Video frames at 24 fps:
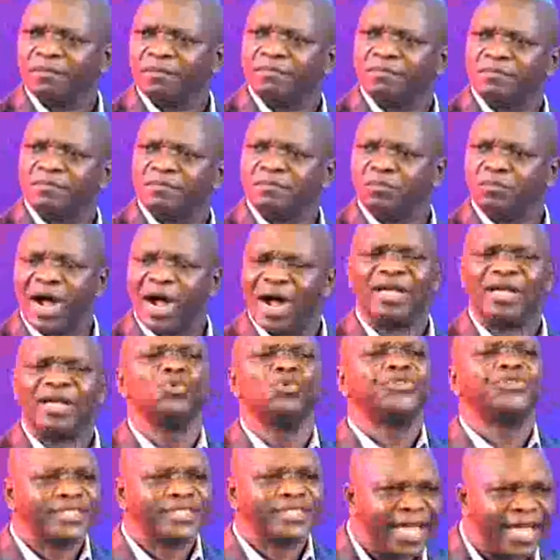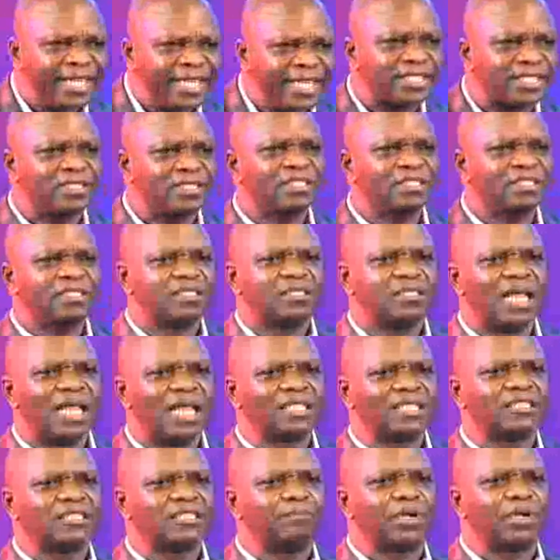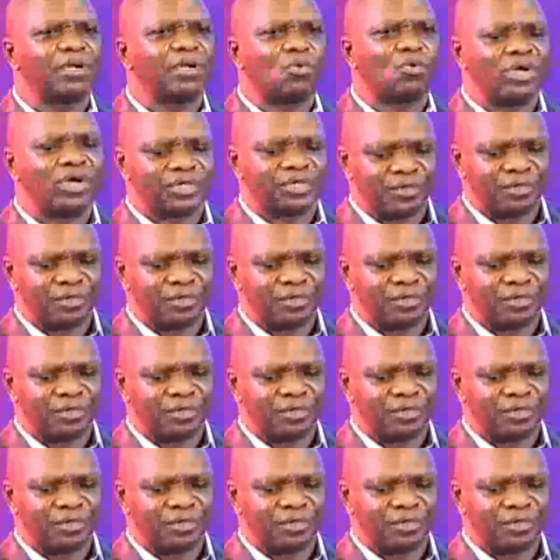But are you set? That's the big question.